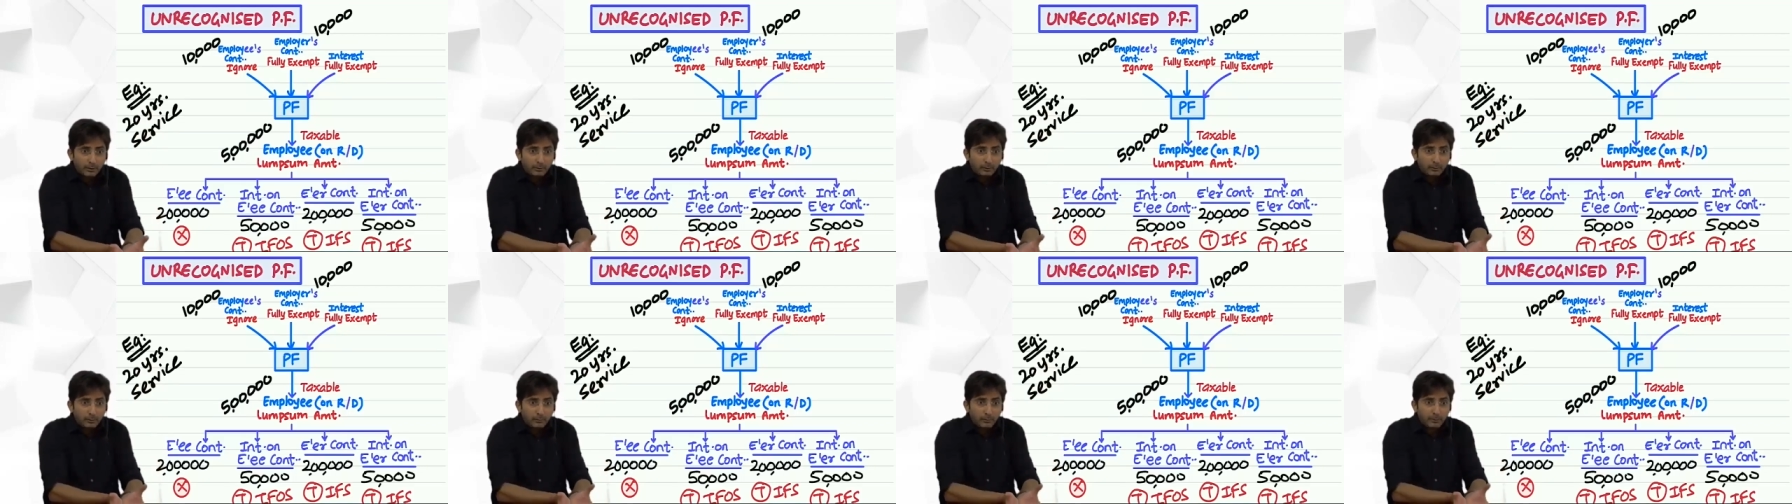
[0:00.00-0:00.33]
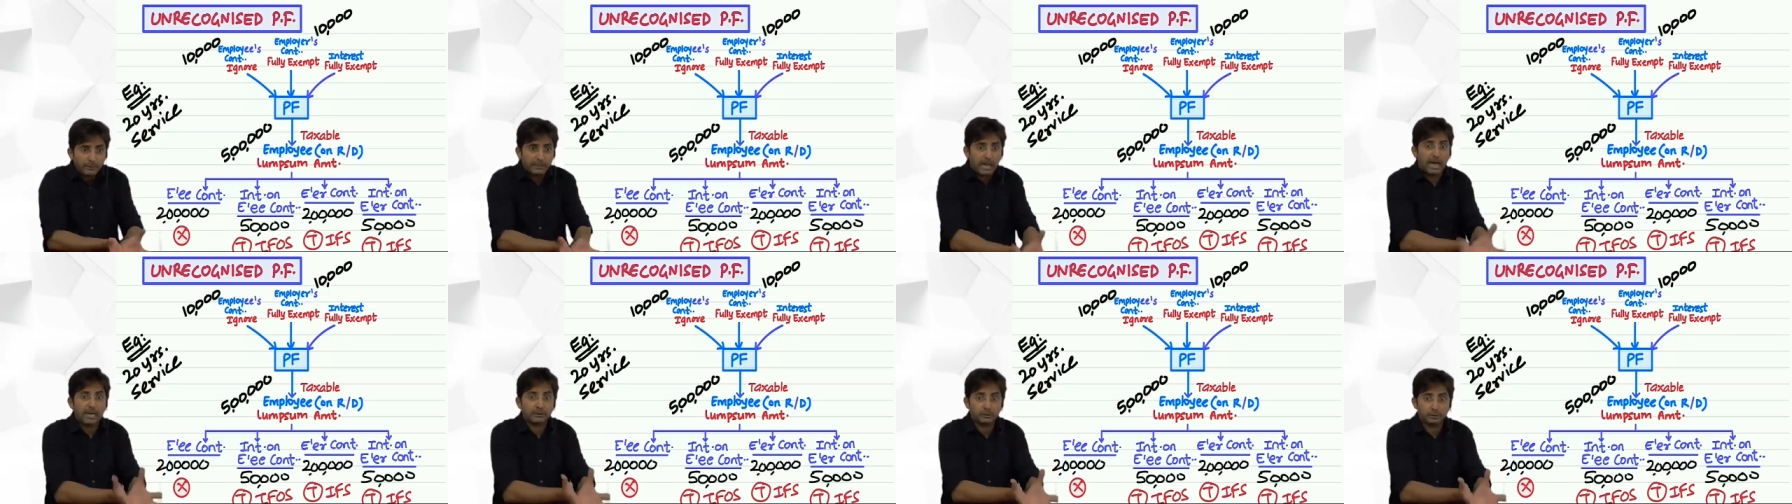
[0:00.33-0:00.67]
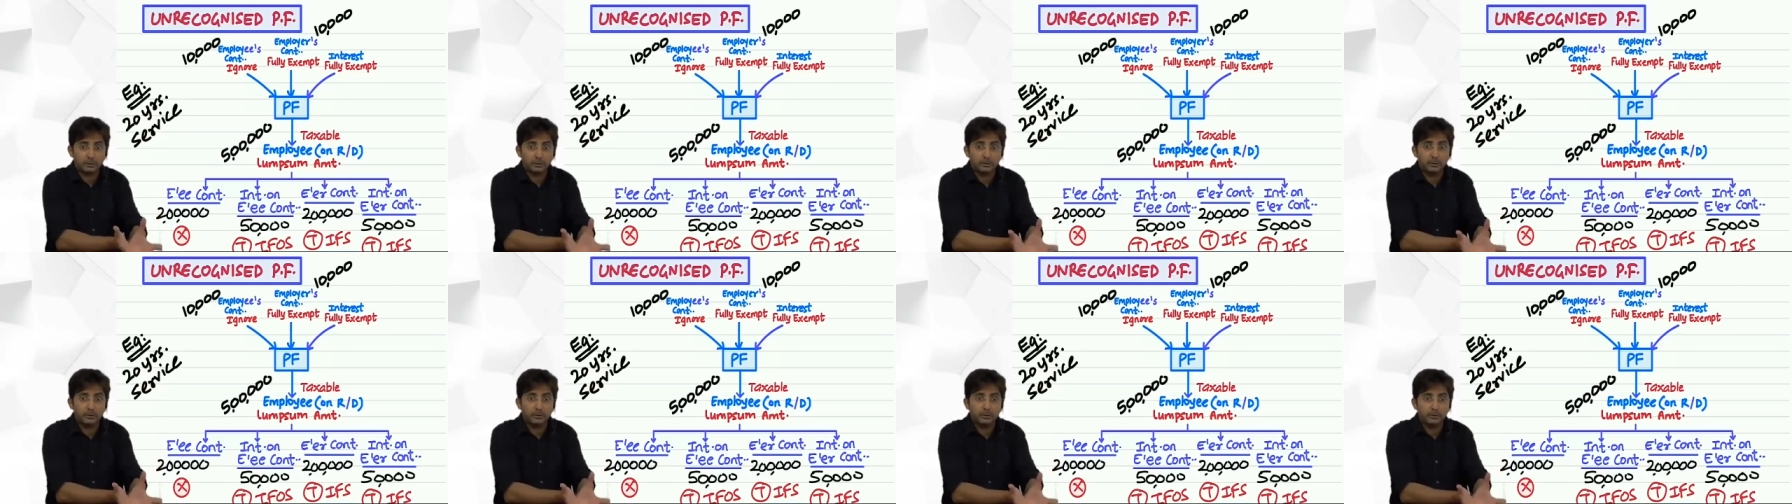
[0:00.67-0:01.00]
it will be
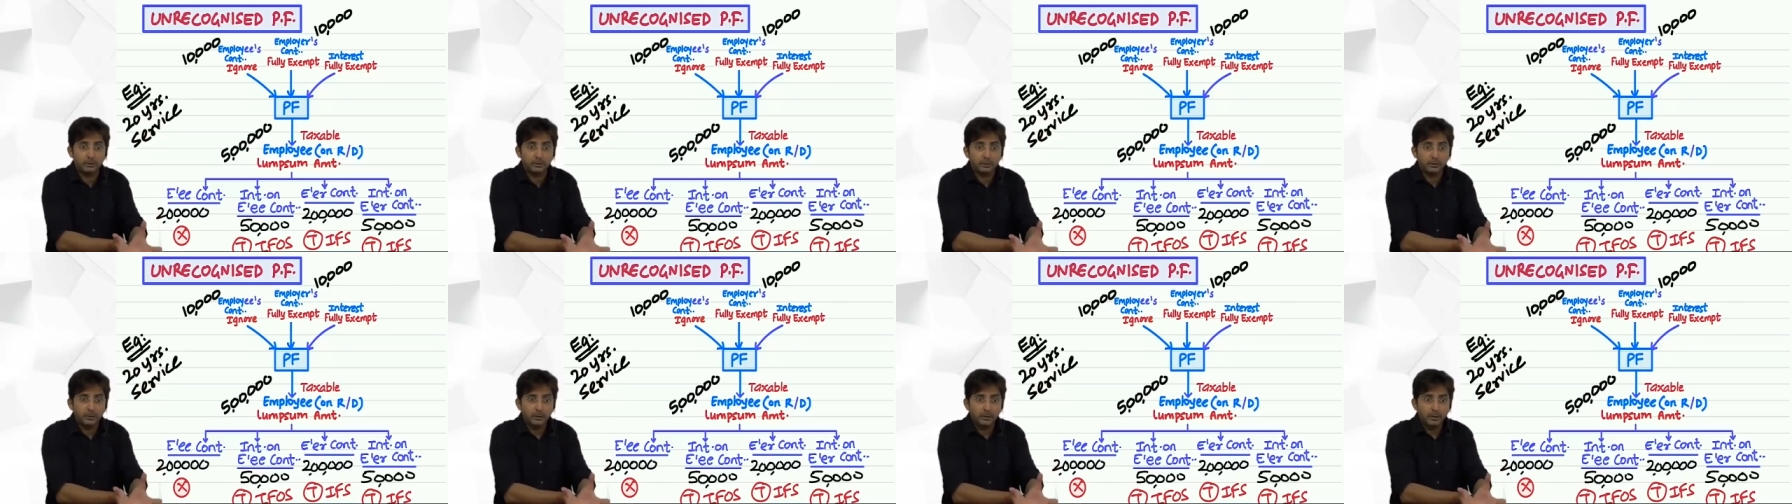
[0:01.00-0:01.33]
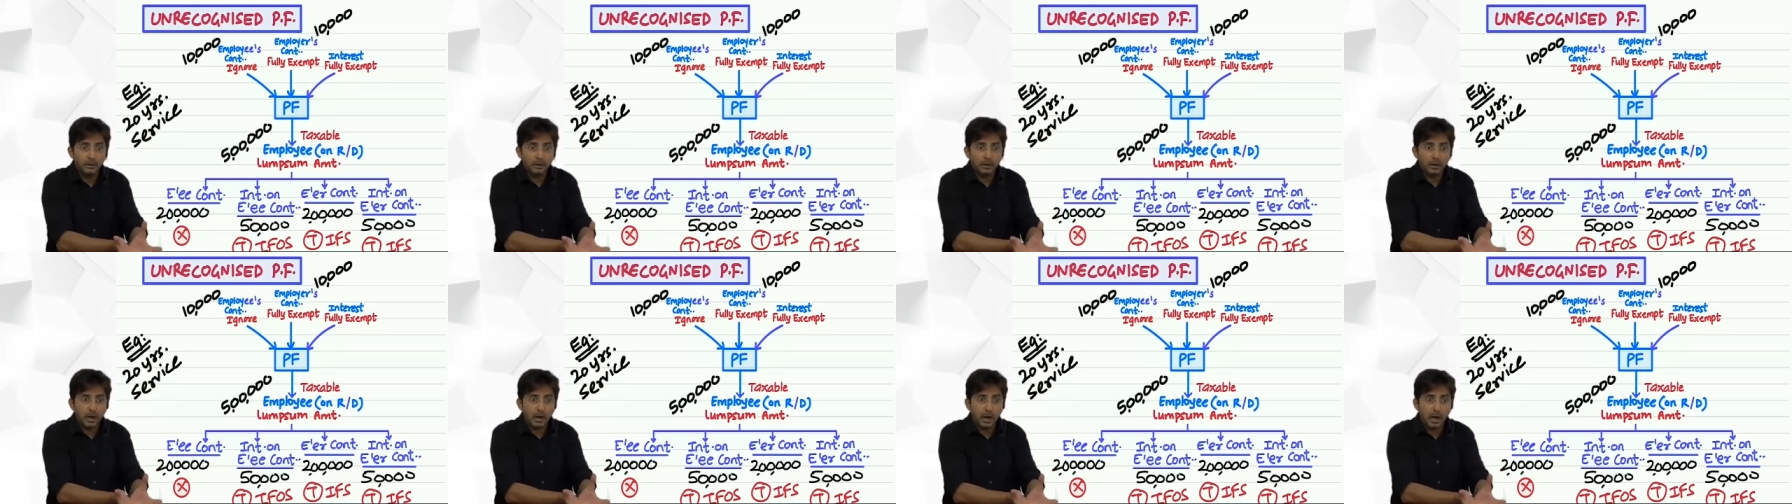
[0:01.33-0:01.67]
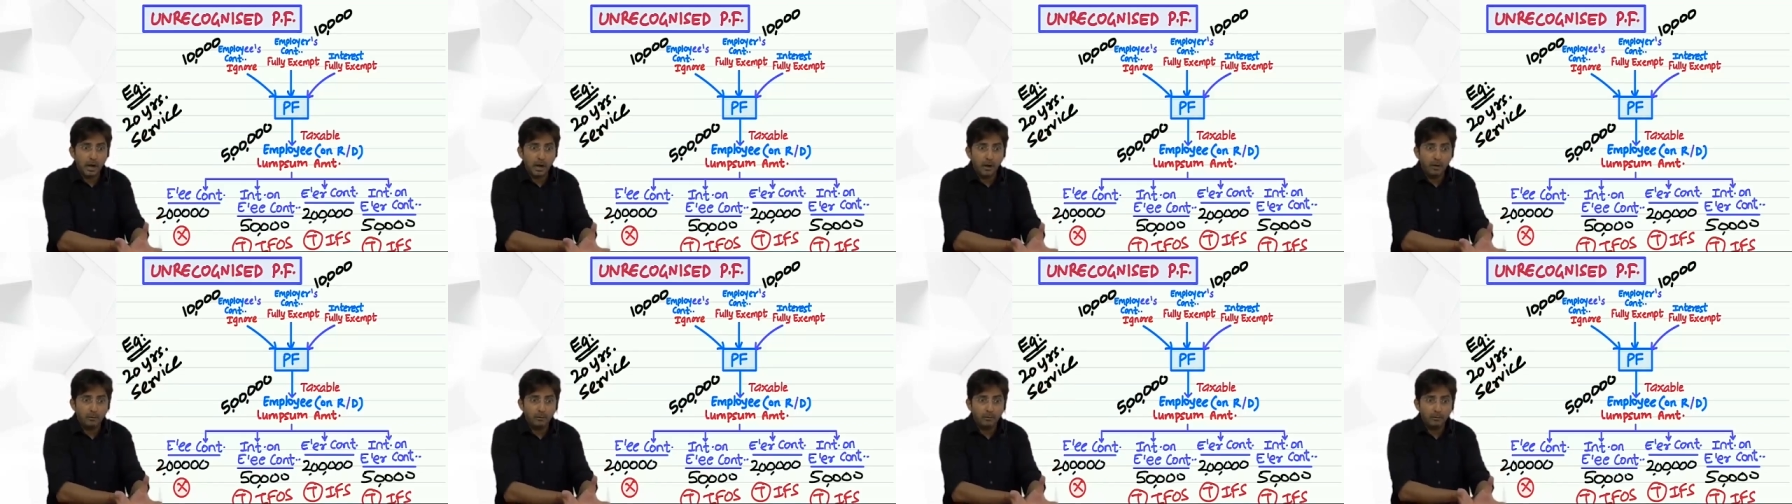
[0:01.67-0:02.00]
taxable.
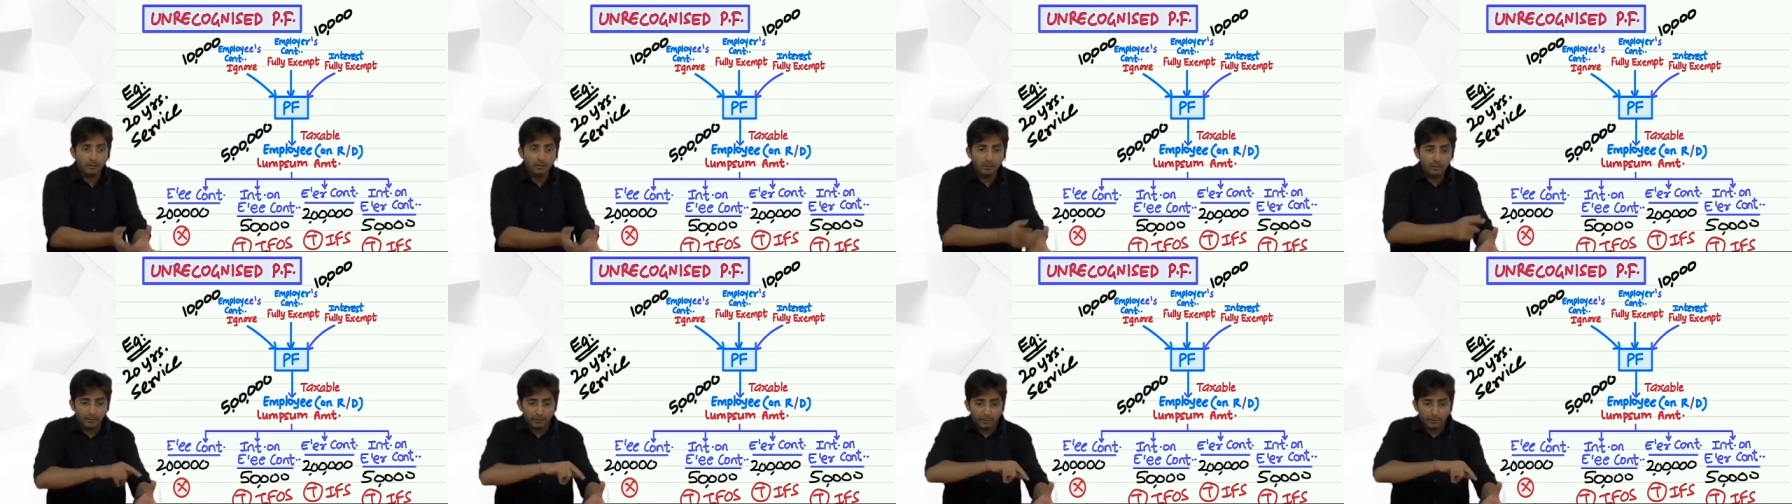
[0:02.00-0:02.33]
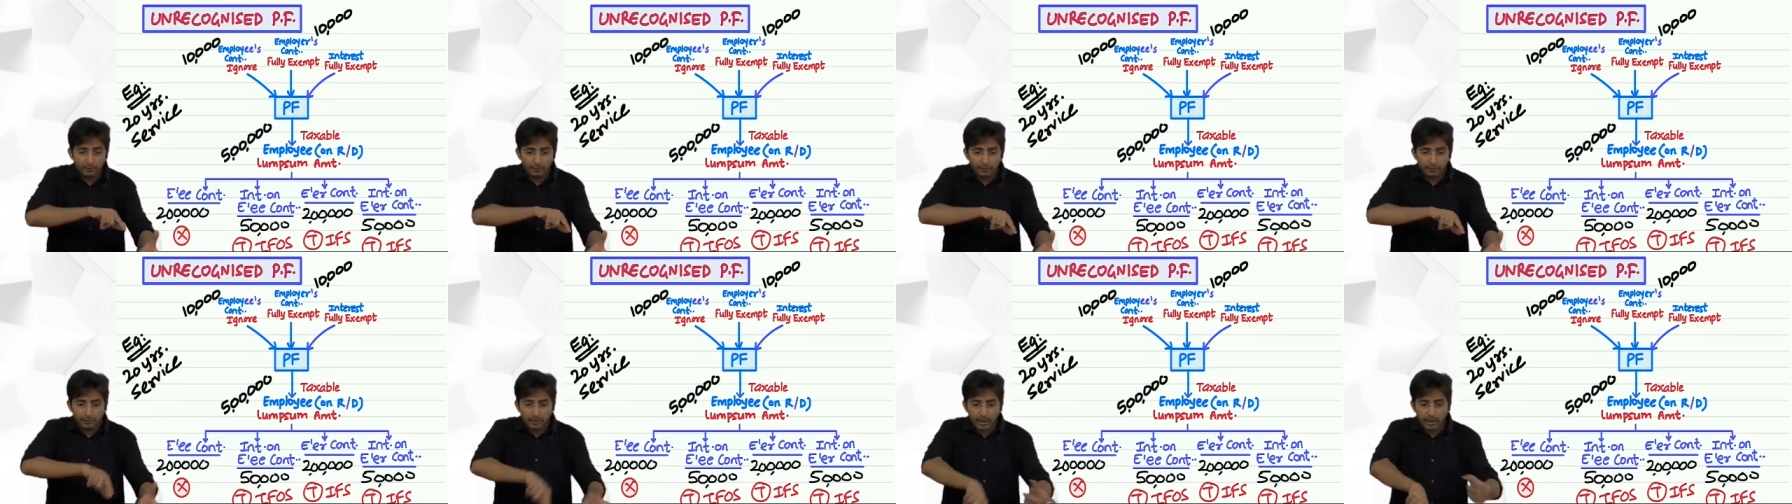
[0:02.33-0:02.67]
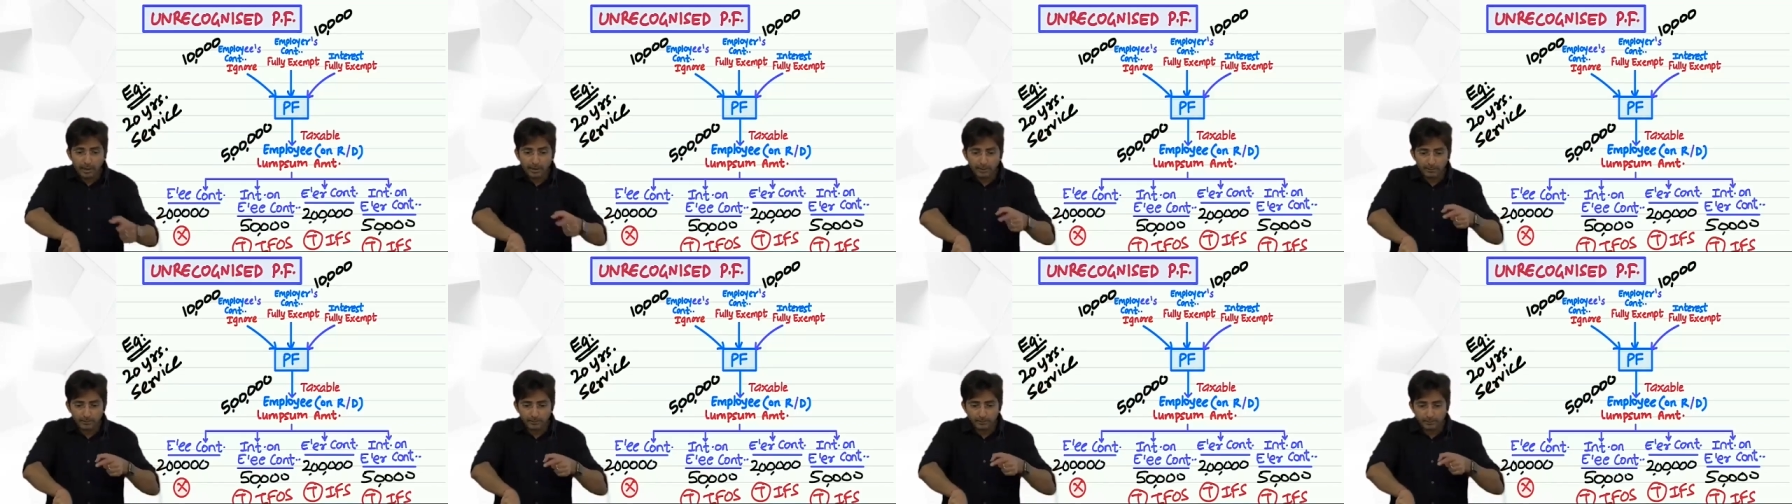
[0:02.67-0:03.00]
How?
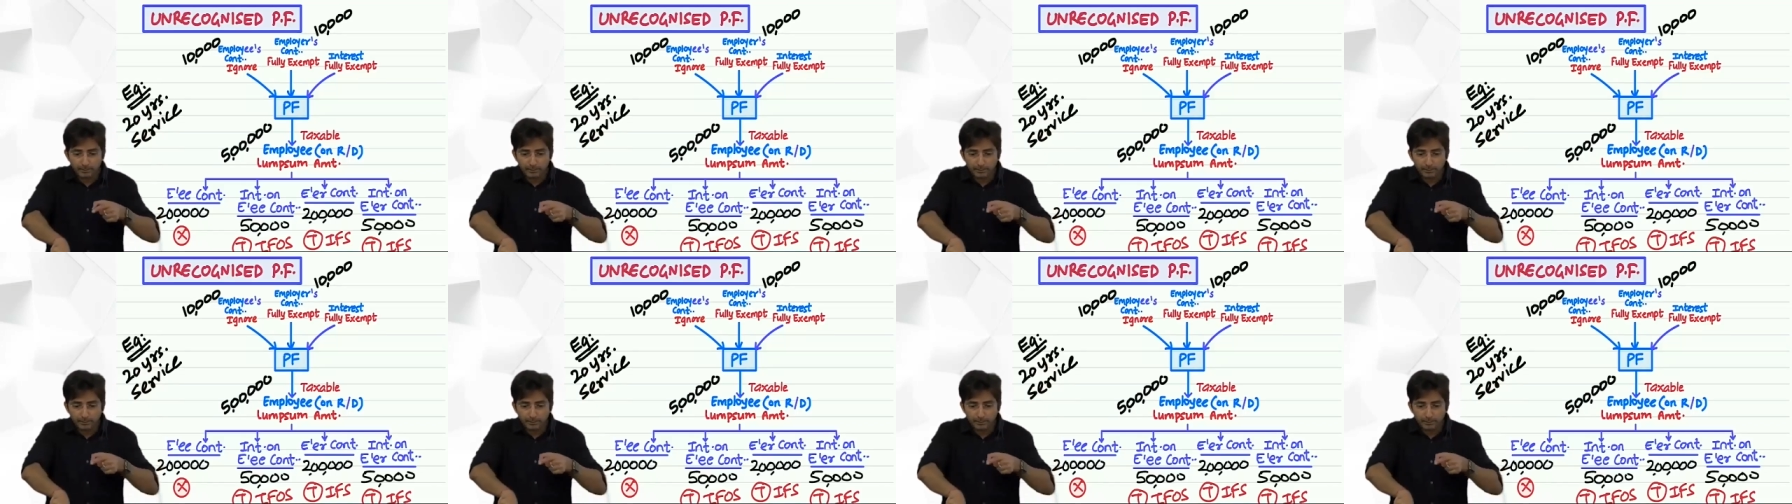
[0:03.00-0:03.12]
Thak.